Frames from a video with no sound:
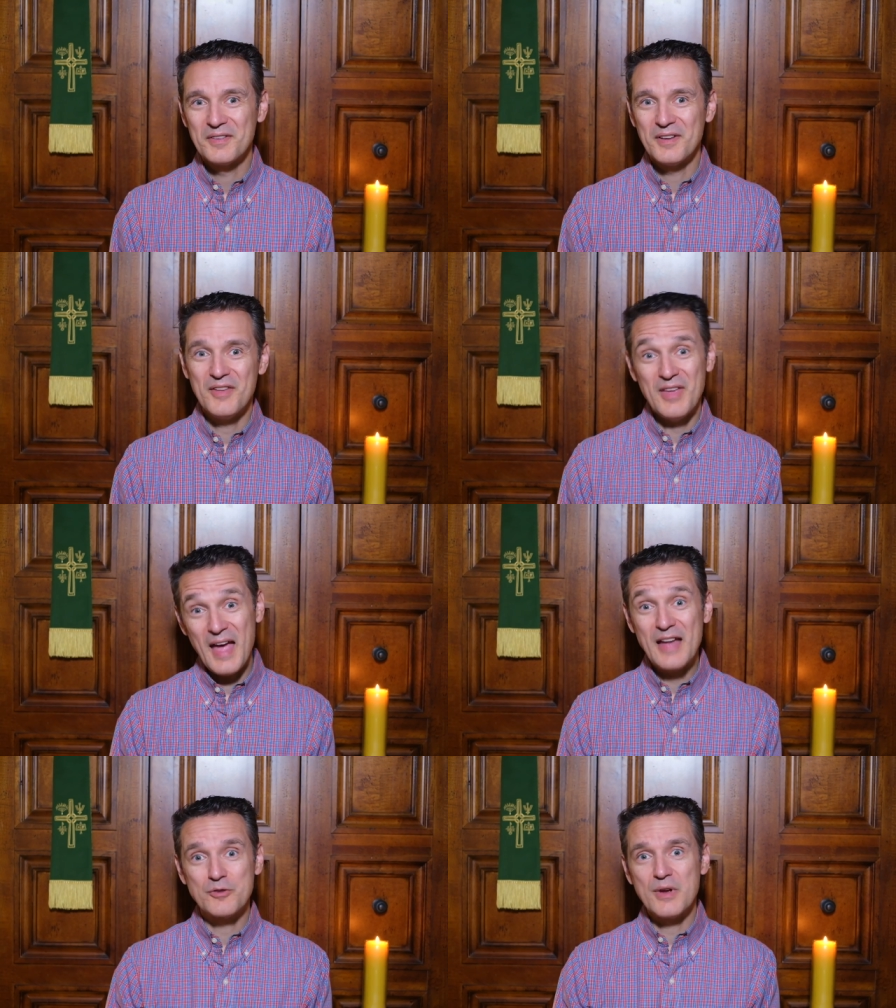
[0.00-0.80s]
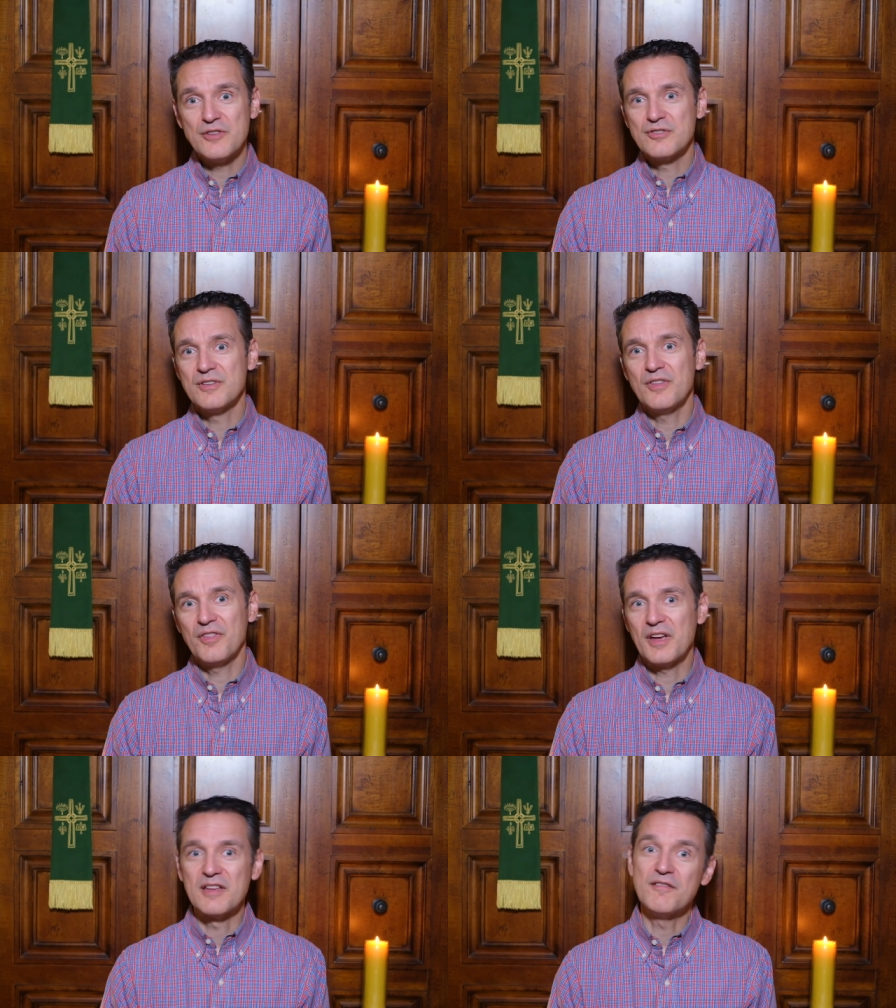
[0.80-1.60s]
And the adoration,
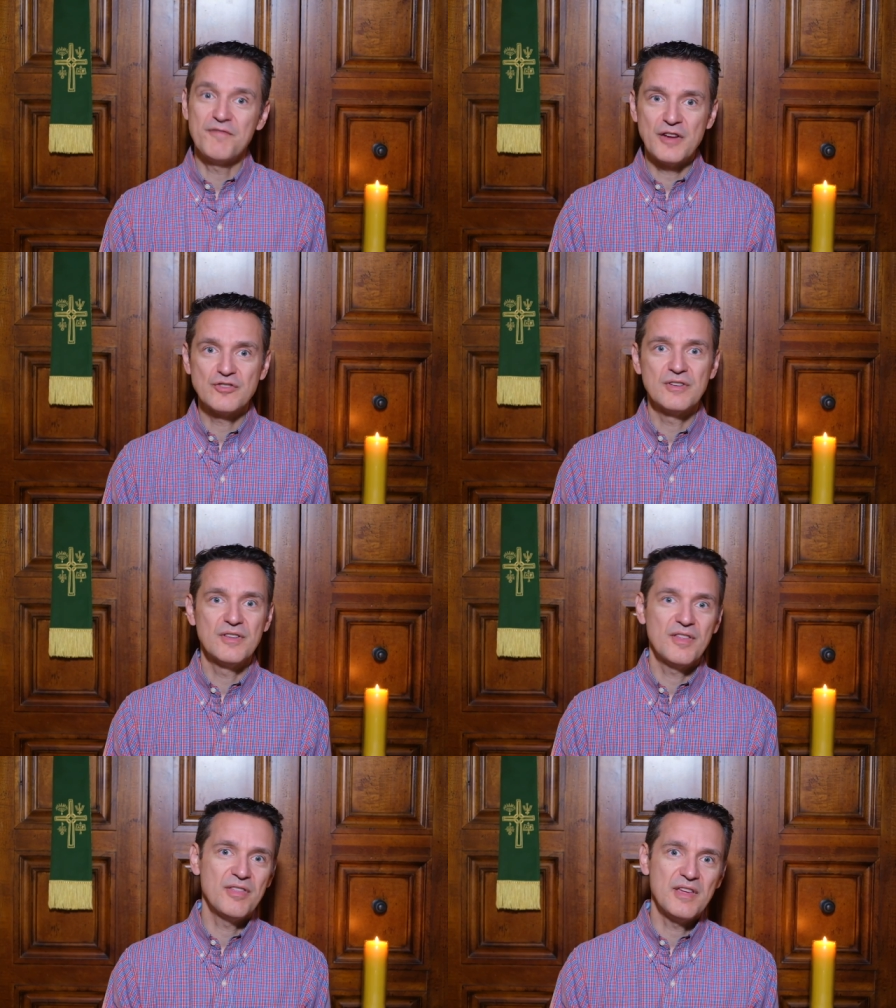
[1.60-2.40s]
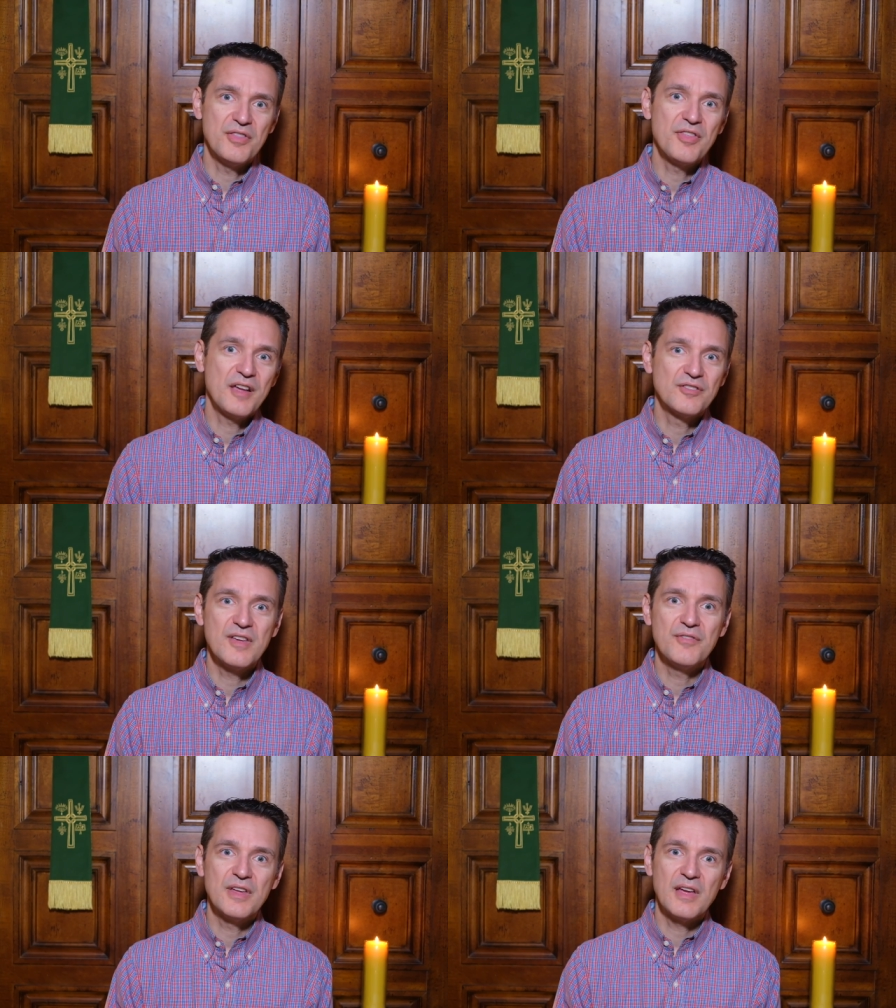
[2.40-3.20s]
the confession, the
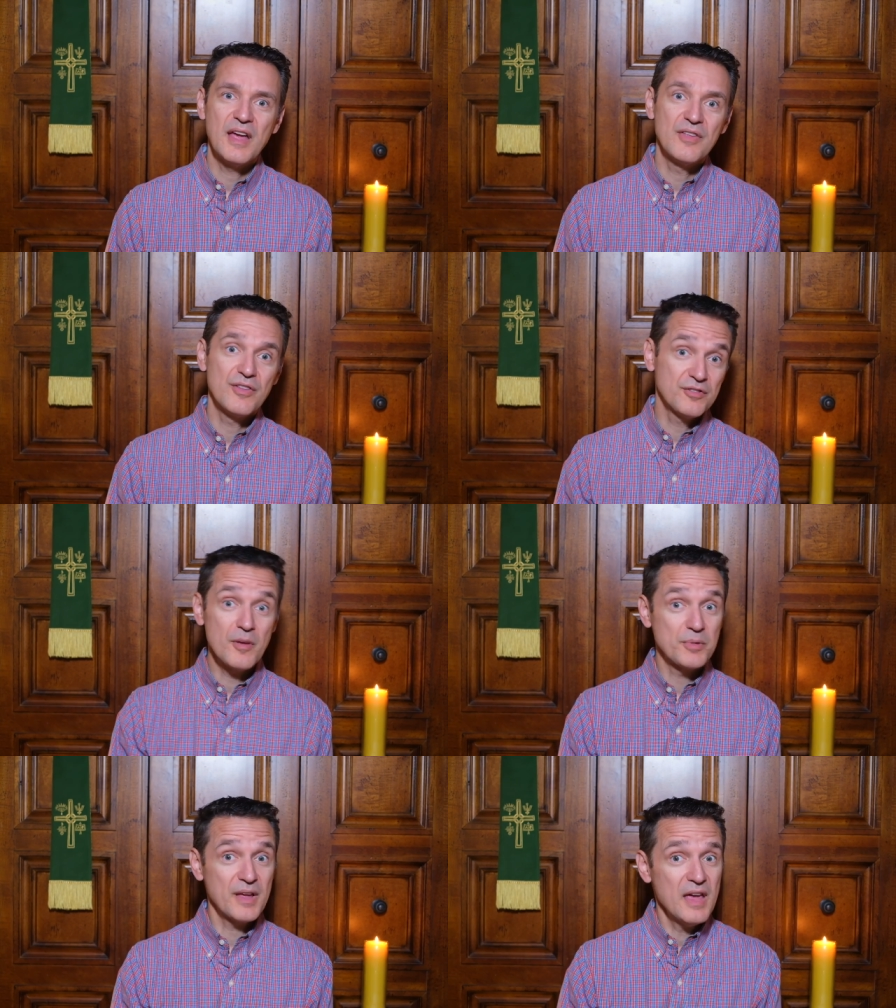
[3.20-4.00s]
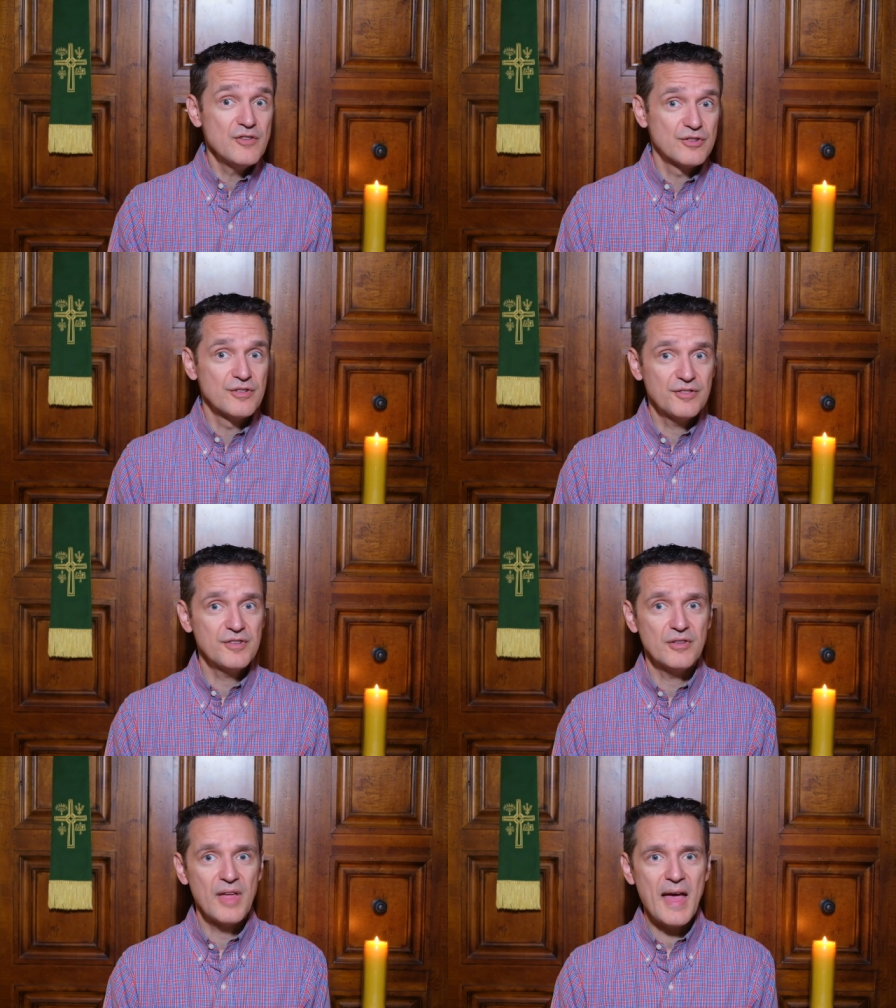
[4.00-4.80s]
thanksgiving, and the supplication
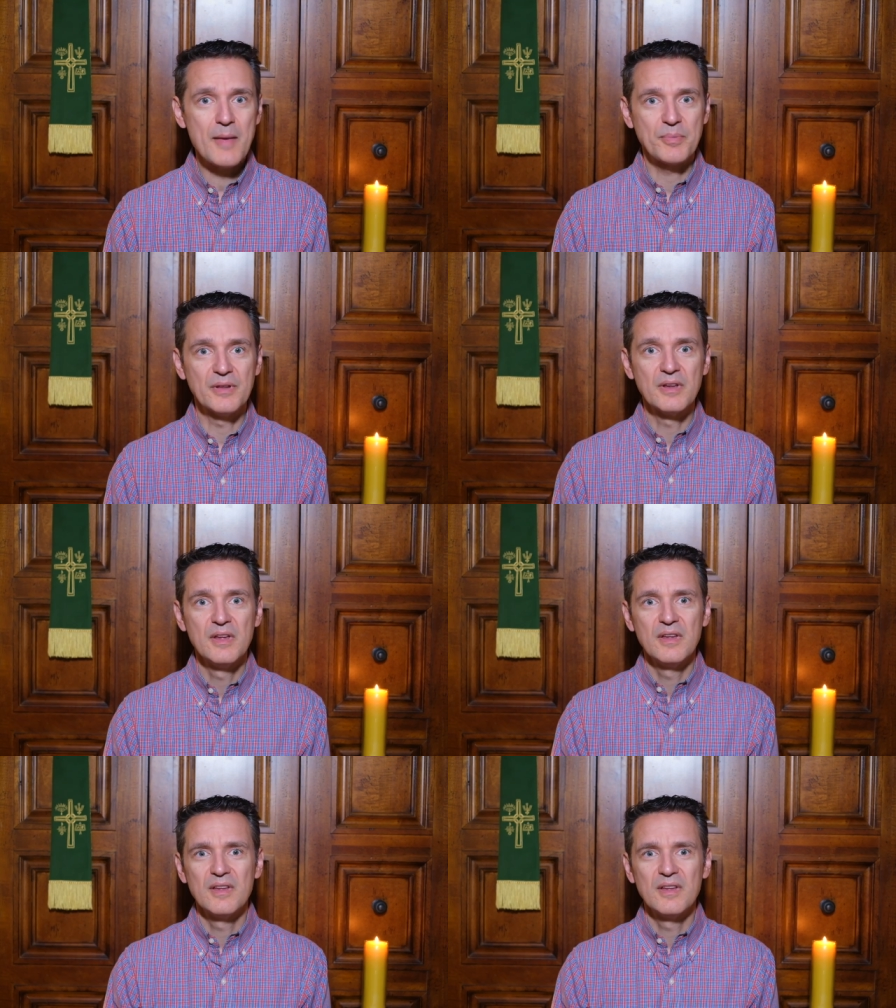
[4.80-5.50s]
still happen.